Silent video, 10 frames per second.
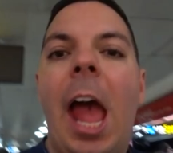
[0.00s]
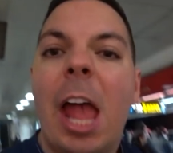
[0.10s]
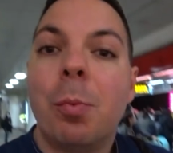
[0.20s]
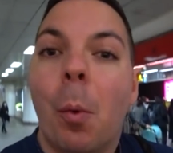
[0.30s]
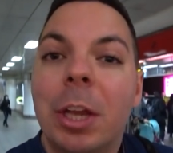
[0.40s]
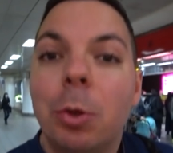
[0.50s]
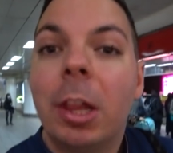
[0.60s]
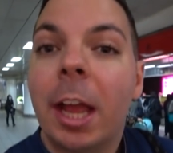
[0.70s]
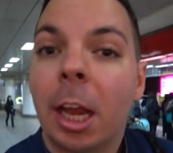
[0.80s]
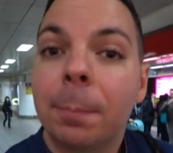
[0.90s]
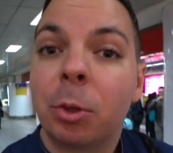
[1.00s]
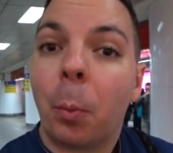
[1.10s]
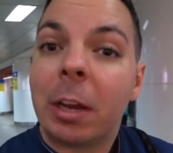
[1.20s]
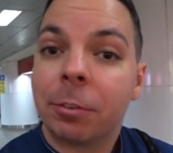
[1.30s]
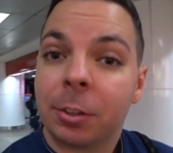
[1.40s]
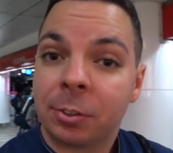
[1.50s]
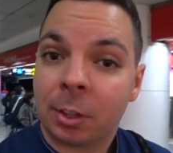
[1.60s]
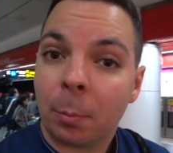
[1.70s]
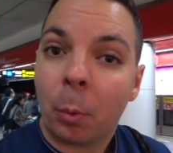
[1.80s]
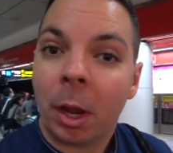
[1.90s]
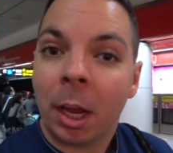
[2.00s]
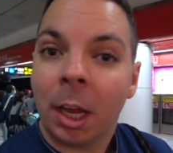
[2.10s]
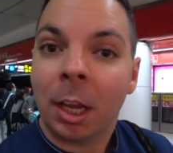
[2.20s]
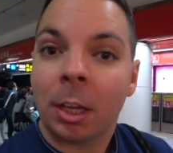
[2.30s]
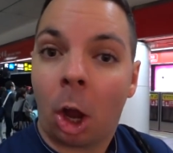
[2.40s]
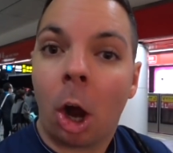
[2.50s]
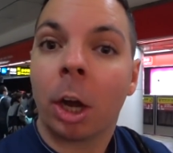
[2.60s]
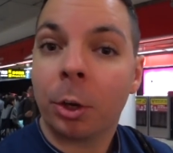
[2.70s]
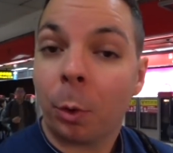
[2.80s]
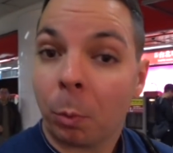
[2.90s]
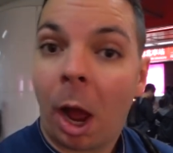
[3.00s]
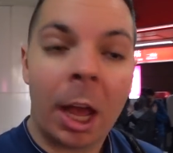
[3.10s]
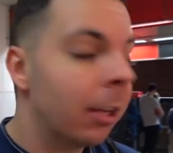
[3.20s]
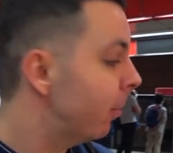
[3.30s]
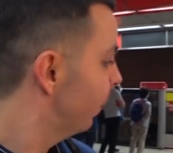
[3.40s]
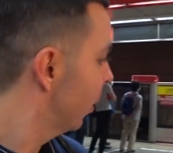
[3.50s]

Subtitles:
And when you line up to wait for the subway car to arrive,